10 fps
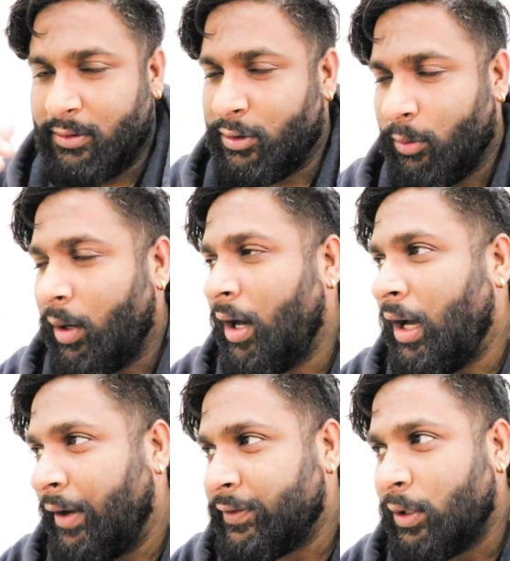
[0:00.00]

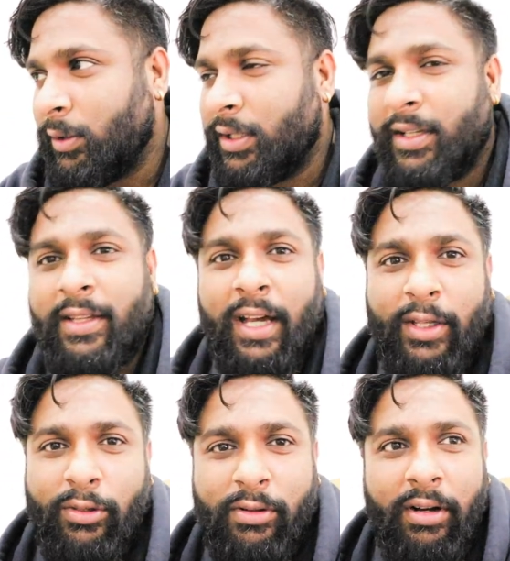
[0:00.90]
Dua, I've told her
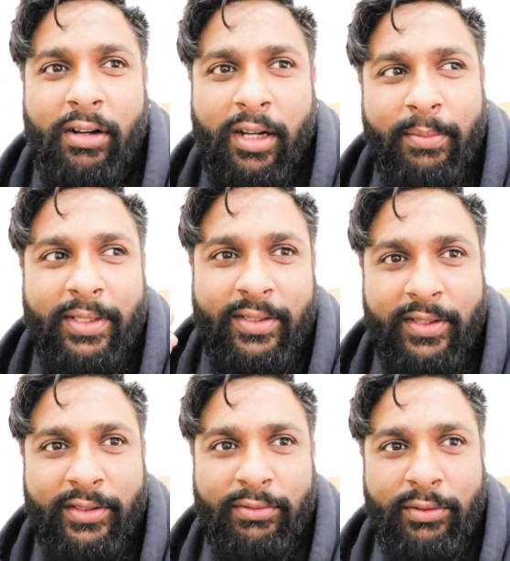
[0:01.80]
that you can't come into
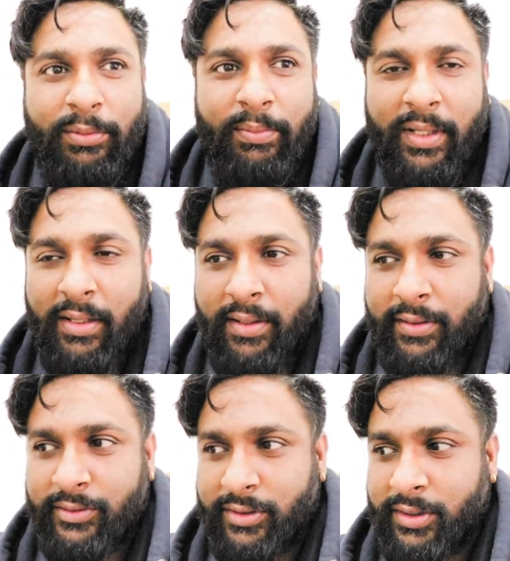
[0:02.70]
this room
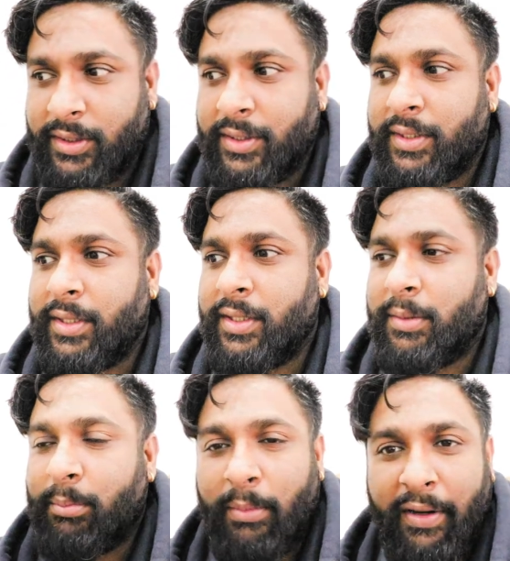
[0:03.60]
because
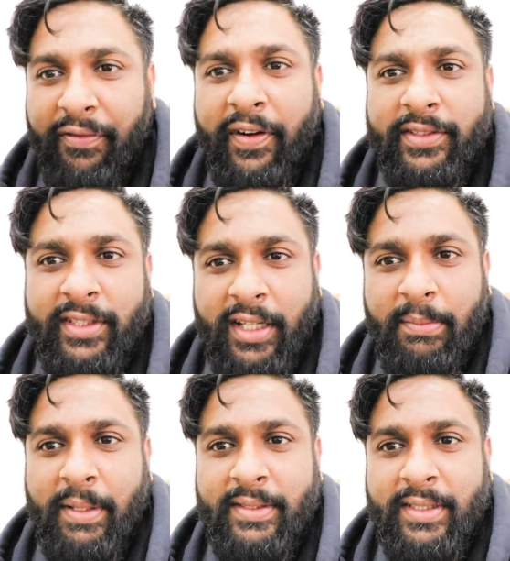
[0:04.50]
my friend's here
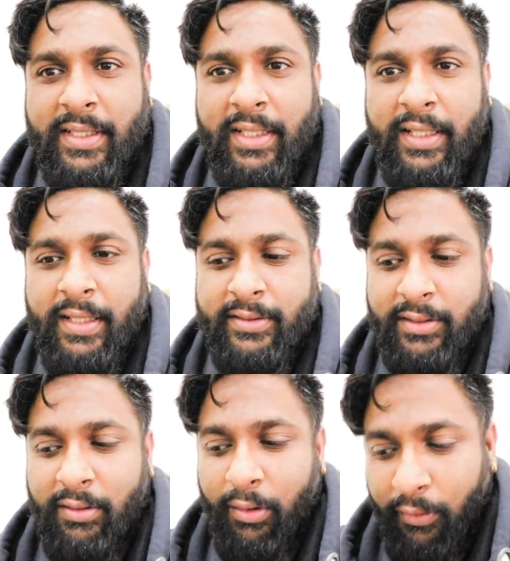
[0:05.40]
basically.
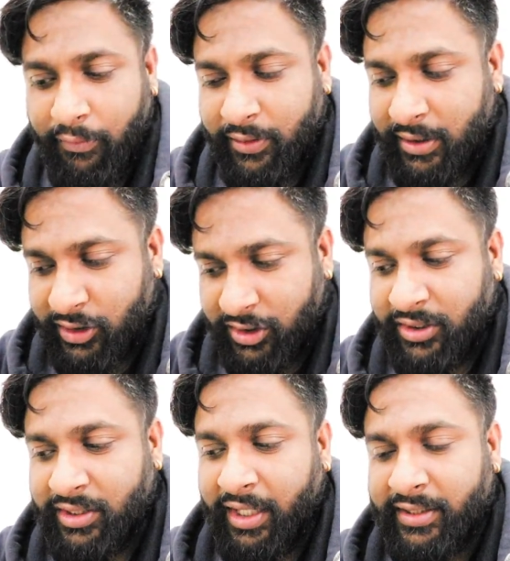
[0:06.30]
So hopefully she
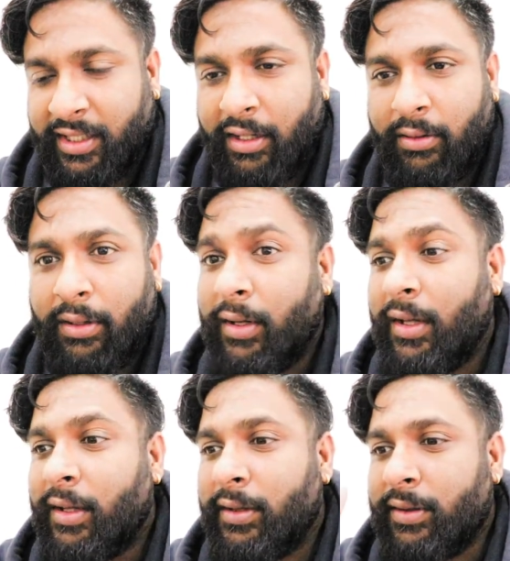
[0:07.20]
stays out.
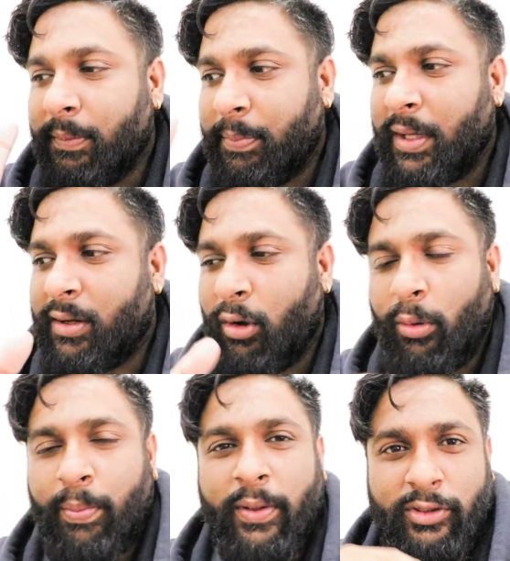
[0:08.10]
The big
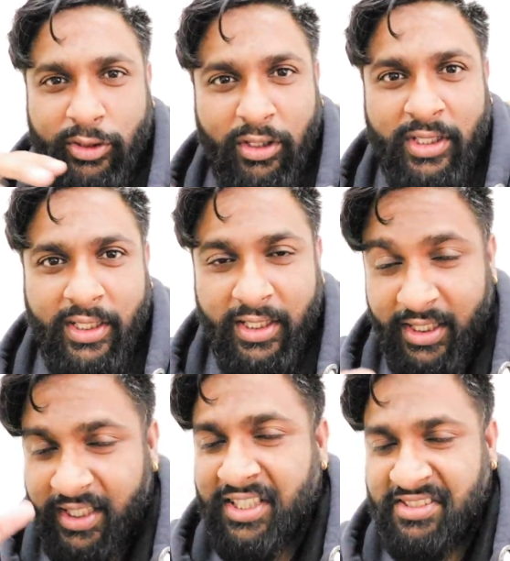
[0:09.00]
culprit, Johnny, he
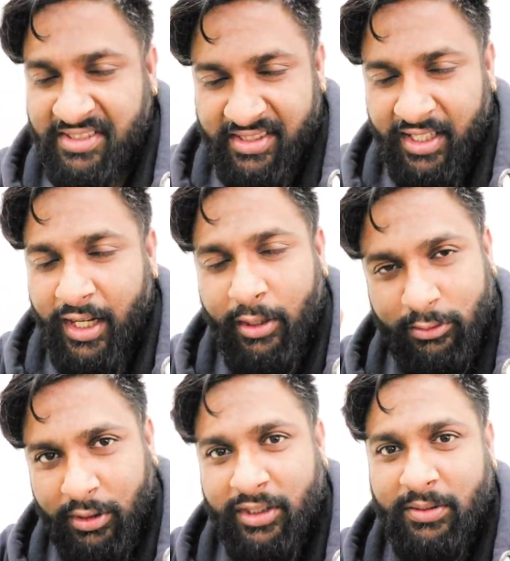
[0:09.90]
needs to stay out,
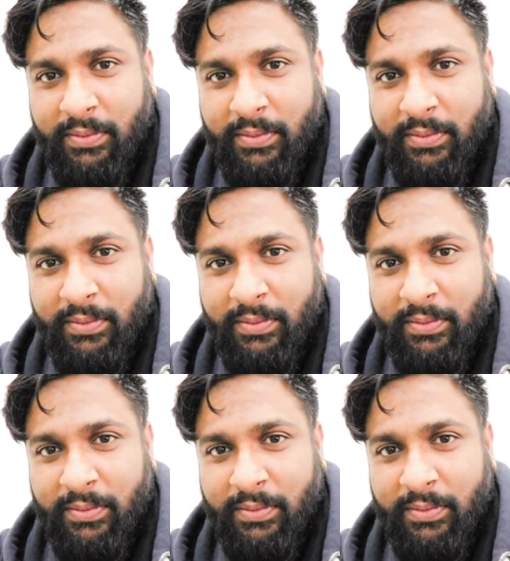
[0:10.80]
trust